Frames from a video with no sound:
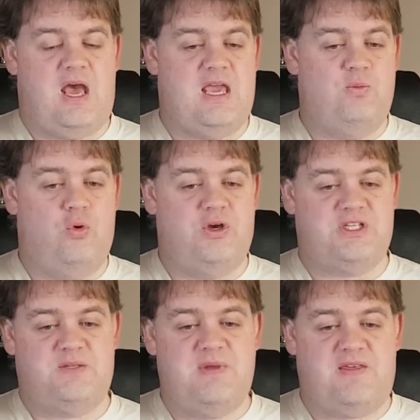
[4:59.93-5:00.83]
A. Walker
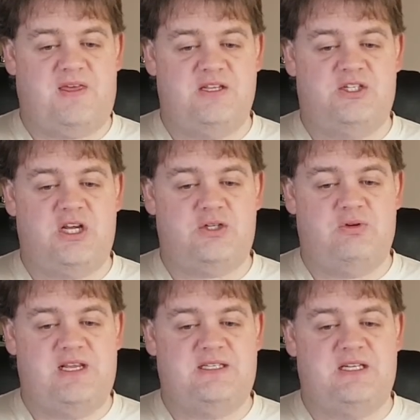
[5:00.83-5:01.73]
Smith has just
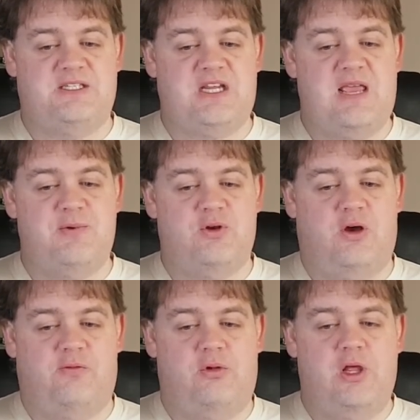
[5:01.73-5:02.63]
released his debut
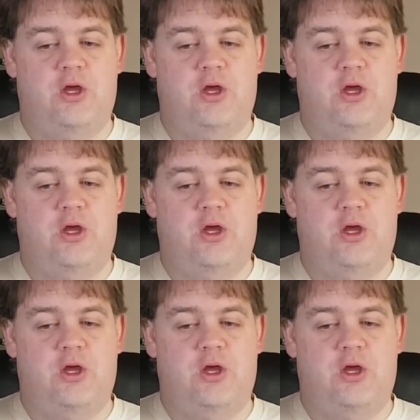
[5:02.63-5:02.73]
novel,